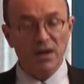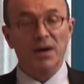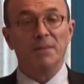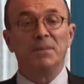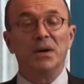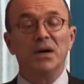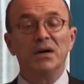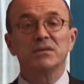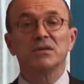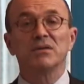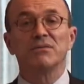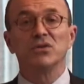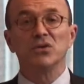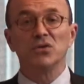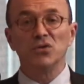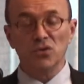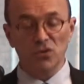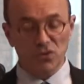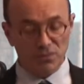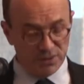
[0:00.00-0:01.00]
part of
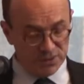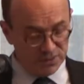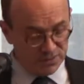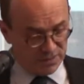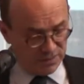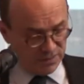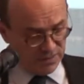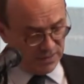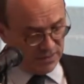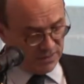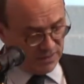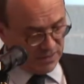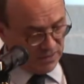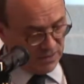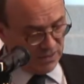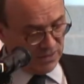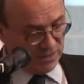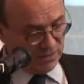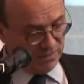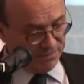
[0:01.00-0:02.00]
the urban
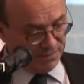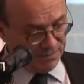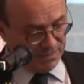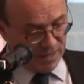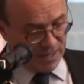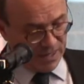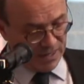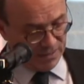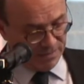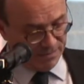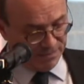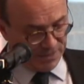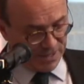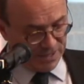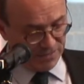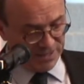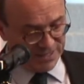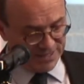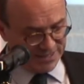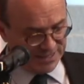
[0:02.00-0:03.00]

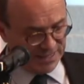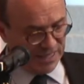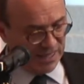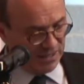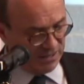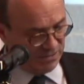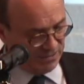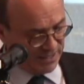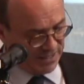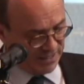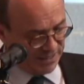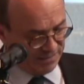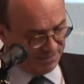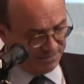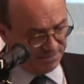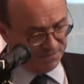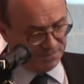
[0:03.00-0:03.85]
Paris area.